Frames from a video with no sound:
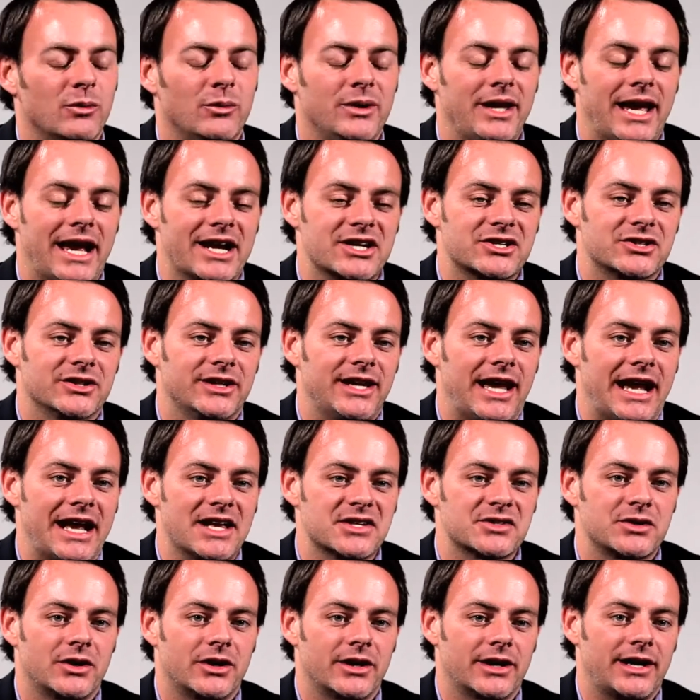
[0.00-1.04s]
We actually
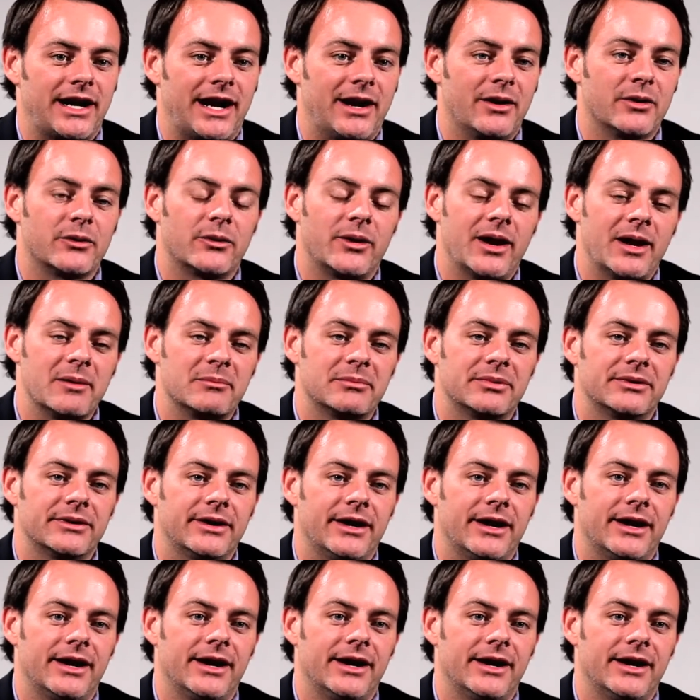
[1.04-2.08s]
asked our account rep
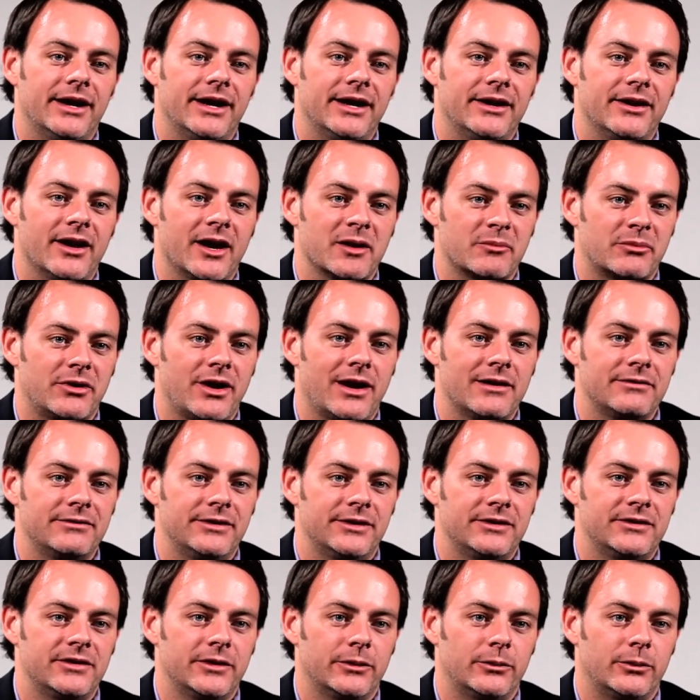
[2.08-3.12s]
in
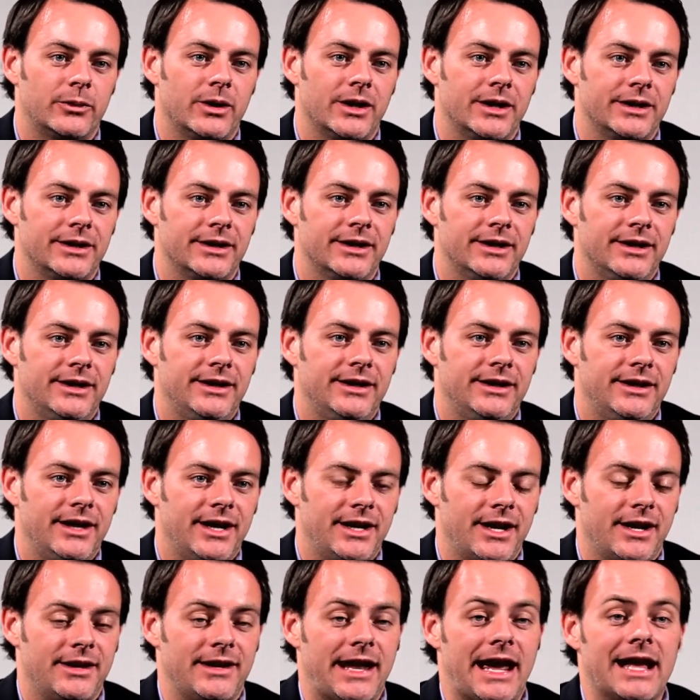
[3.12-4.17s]
nonprofit to run
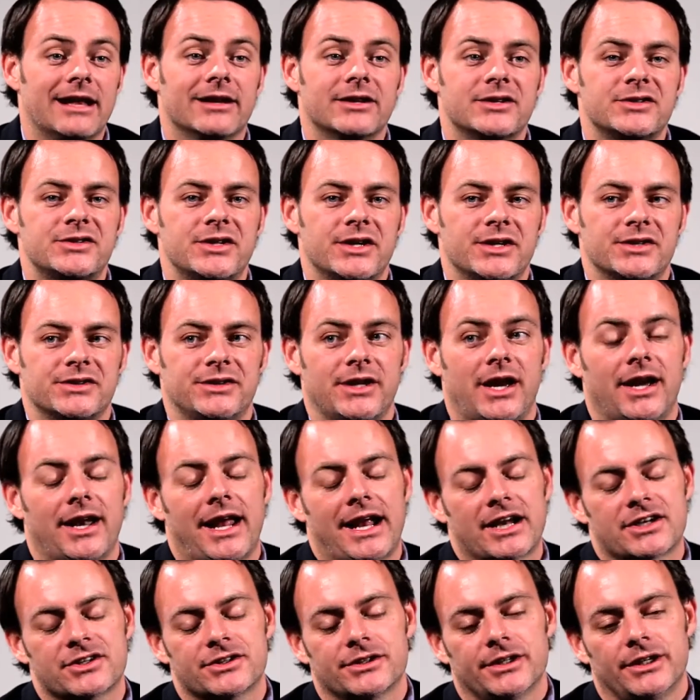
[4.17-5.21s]
an analysis, not
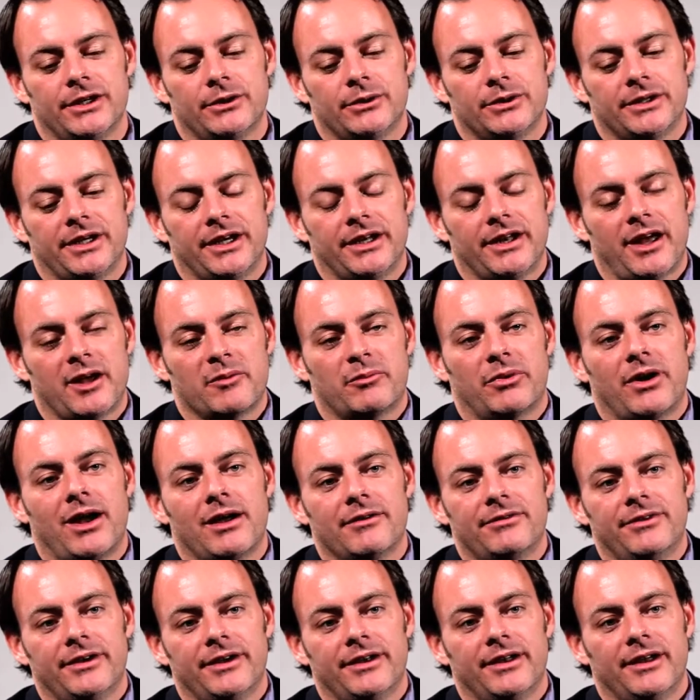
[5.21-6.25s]
actually only in
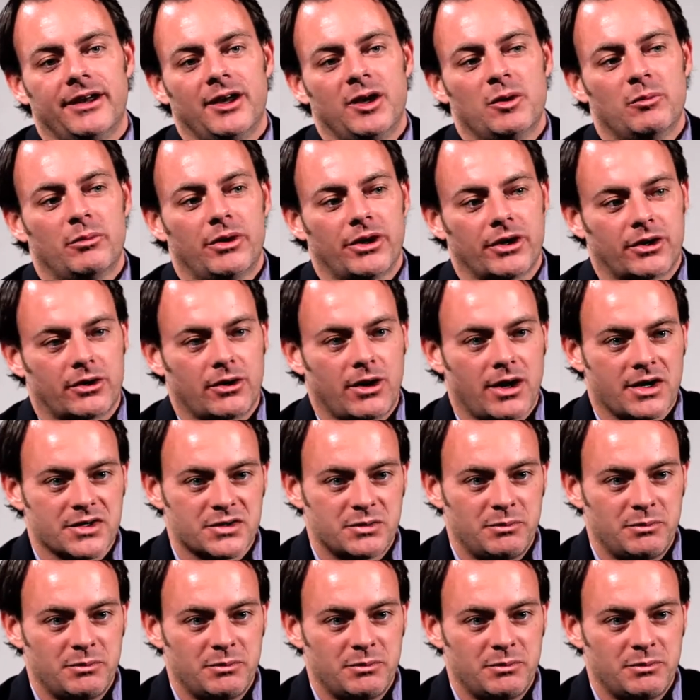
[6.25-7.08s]
nonprofit, but across